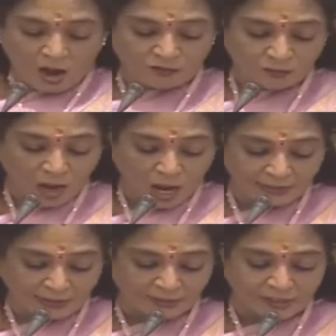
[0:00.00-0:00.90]
of
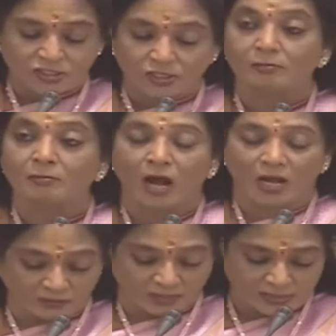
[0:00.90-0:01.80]
architectural
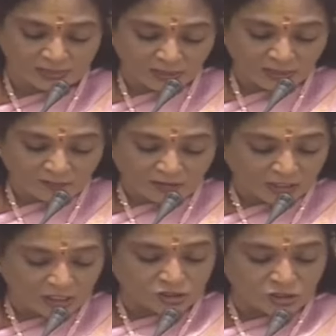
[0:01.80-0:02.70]
marvels with
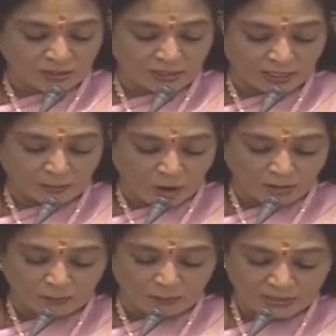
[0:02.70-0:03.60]
historical
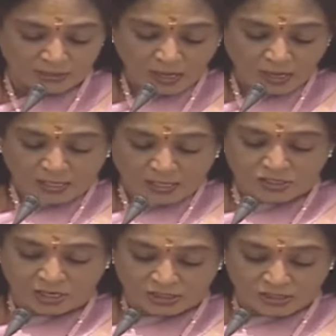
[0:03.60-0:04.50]
monuments and
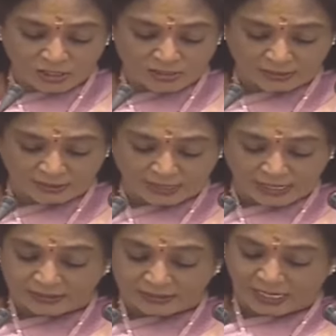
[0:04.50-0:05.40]
structures that
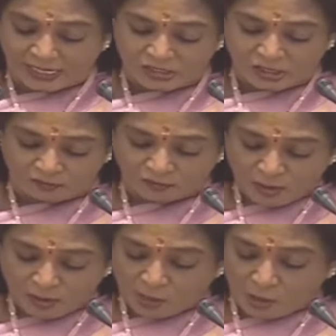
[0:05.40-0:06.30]
tell tales of
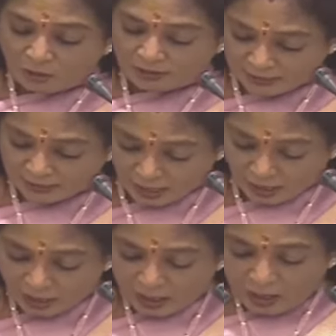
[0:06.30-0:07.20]
Bayon era,
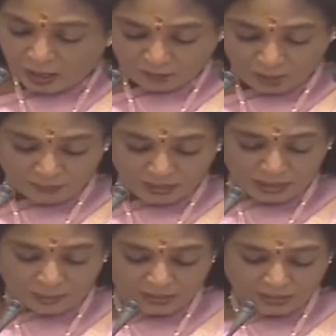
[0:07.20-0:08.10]
from the
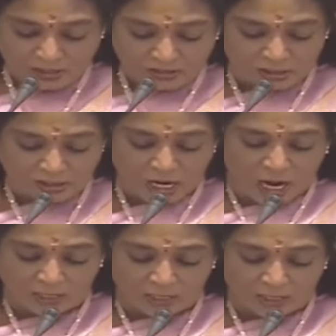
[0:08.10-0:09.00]
majestic
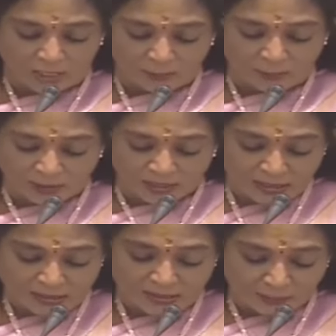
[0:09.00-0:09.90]
Charminar,
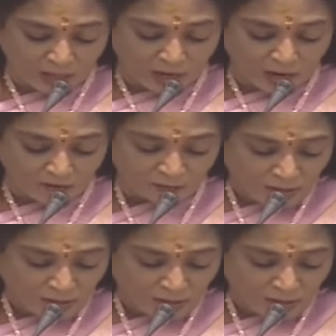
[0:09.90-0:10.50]
a symbol of